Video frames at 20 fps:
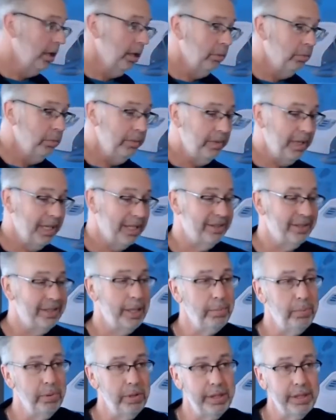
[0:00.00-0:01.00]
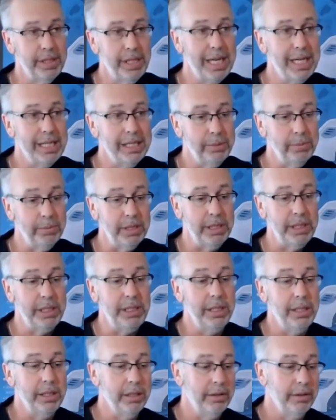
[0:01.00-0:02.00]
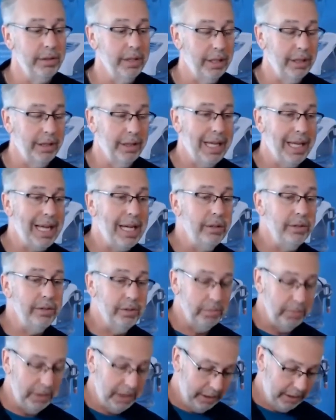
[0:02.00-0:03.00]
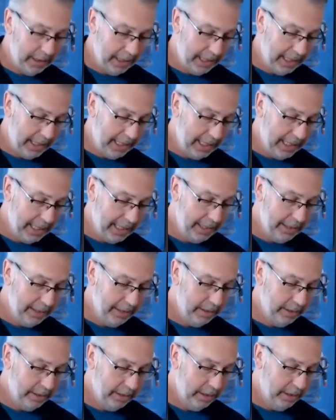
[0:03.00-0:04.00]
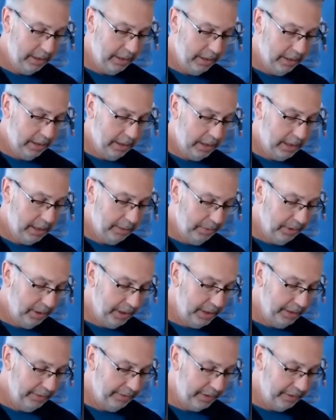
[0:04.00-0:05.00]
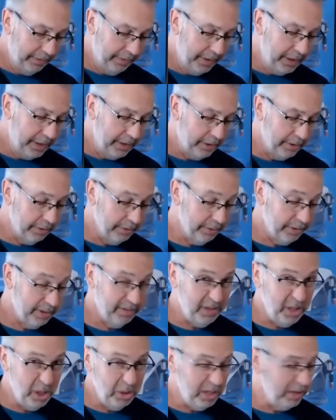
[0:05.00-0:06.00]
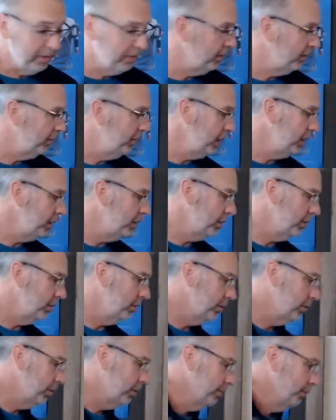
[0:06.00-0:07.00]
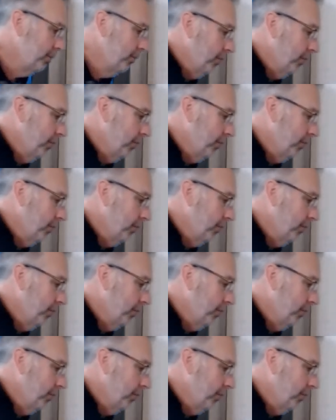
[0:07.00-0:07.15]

we've got a separate attachment here that allows me to add a couple of different features, a few different features.